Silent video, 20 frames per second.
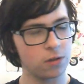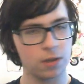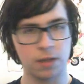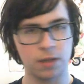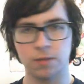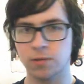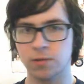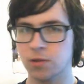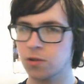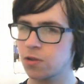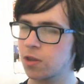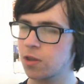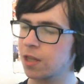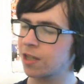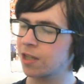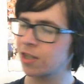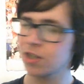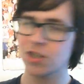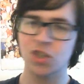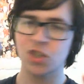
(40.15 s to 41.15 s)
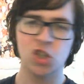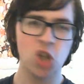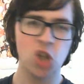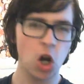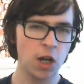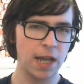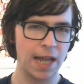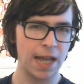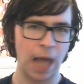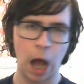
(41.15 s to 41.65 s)
it just it's just
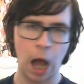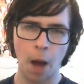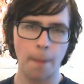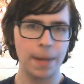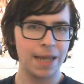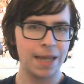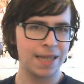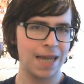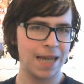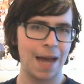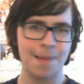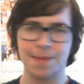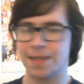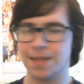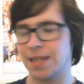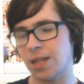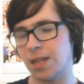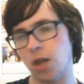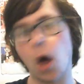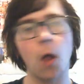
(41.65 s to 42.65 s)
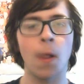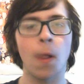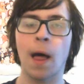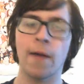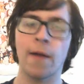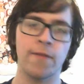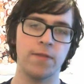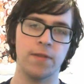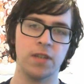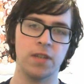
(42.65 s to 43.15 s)
shocking how many times I did not
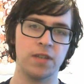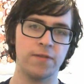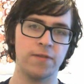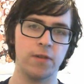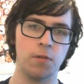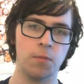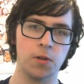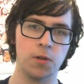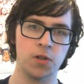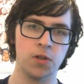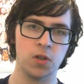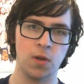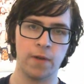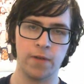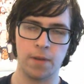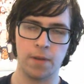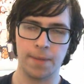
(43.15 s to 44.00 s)
laugh in this film whatsoever.